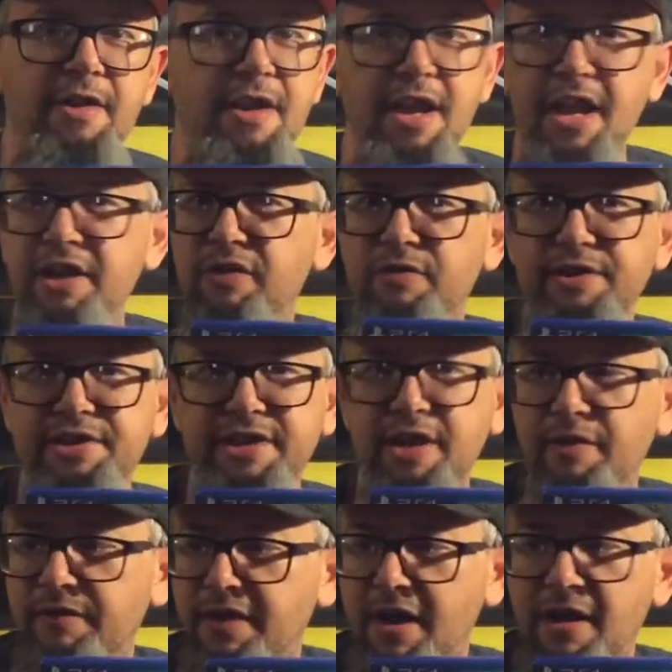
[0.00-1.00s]
and and you just
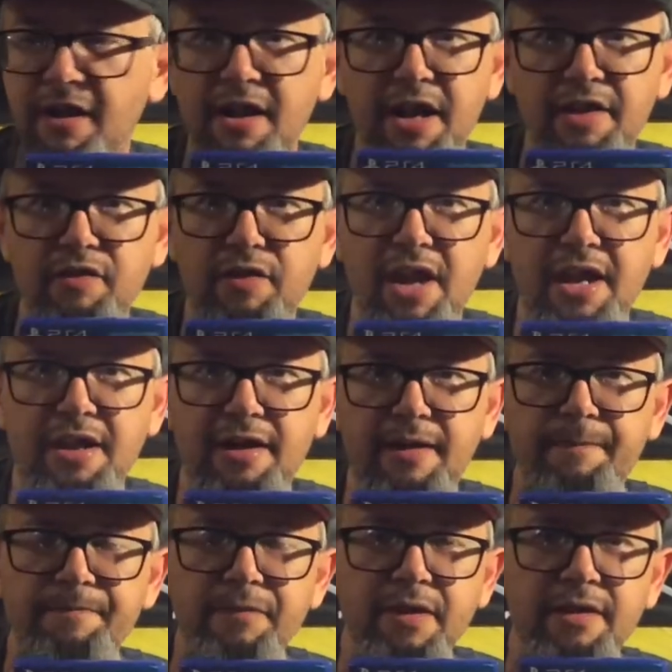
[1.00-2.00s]
hear and you
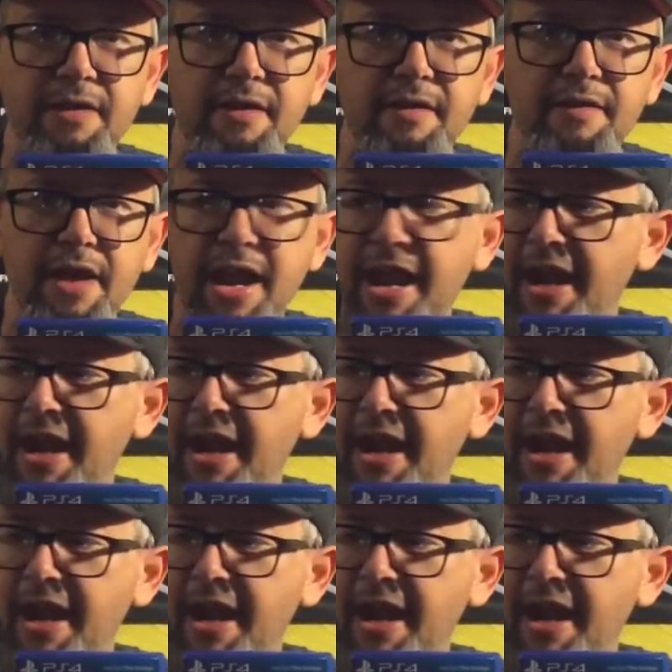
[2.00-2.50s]
got the